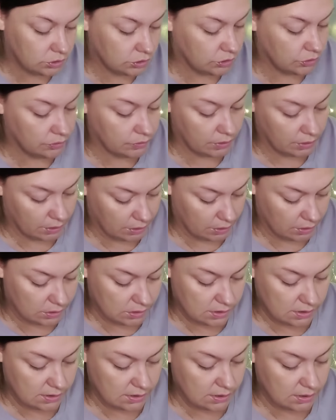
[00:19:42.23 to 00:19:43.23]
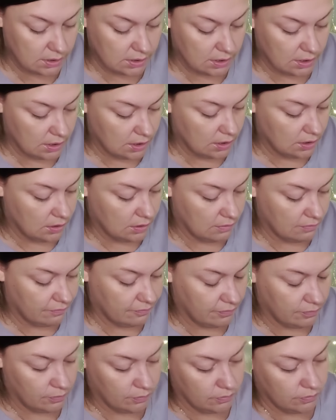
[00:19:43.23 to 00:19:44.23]
Two cards, the
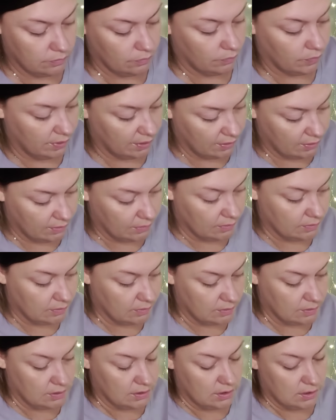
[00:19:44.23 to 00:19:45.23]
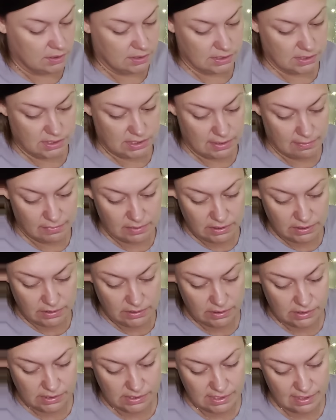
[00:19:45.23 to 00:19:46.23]
fool and the wheel
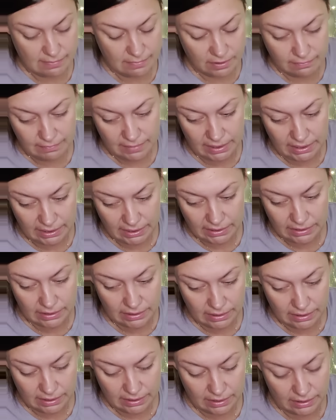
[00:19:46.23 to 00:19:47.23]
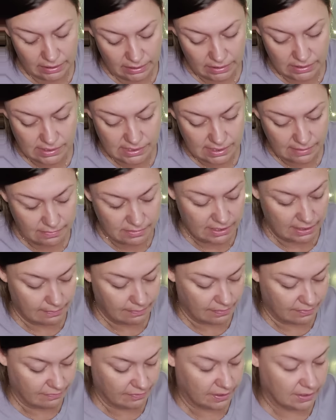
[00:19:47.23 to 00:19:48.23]
someone someone made uh, some
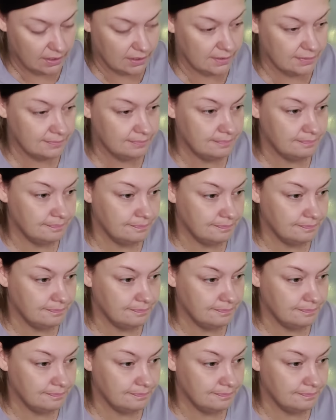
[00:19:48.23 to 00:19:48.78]
type of a uh,